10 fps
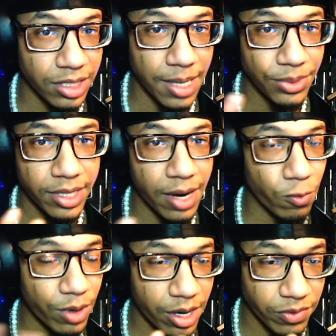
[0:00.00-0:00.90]
Snapchat,
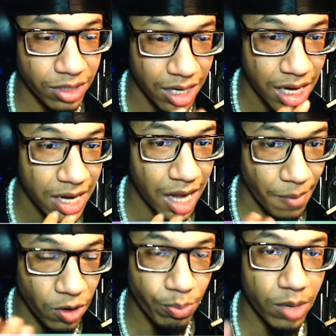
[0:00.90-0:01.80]
whatever.
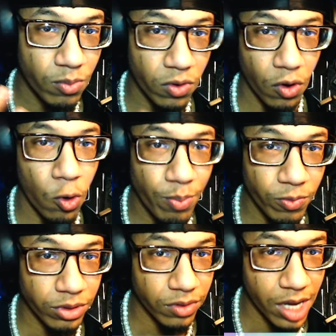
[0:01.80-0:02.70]
I'm gonna be more
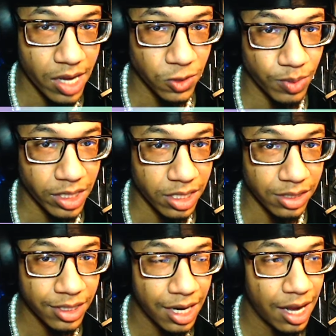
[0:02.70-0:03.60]
open with you guys because